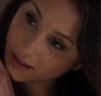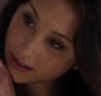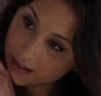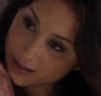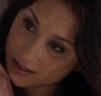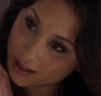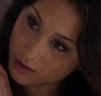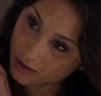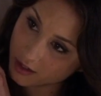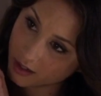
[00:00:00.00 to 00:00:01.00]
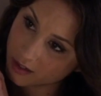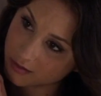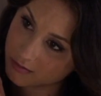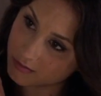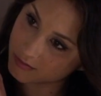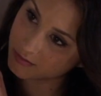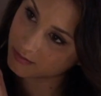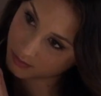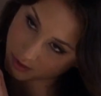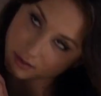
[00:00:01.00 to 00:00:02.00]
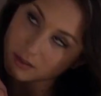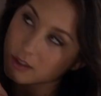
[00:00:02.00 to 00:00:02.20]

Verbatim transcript: can't see you tonight. Uh,